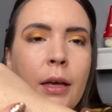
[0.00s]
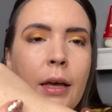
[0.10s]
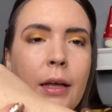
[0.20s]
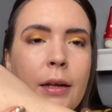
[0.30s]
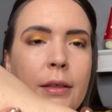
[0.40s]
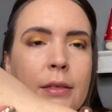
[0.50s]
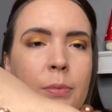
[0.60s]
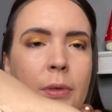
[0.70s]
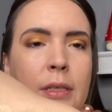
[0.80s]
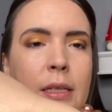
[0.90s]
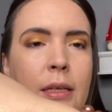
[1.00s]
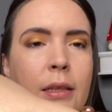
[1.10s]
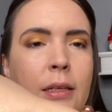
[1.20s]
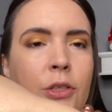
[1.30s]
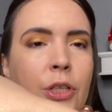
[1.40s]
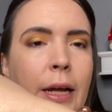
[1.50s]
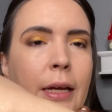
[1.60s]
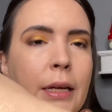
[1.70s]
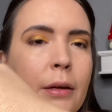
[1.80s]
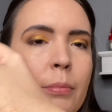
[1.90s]
And this one is in the
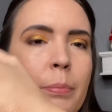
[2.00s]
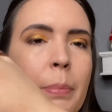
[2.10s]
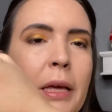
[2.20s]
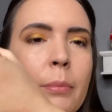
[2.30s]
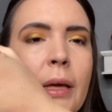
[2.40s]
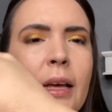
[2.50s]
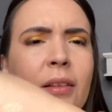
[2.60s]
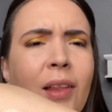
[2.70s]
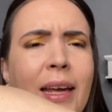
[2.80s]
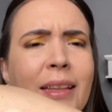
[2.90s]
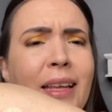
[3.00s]
shade Beaming Light.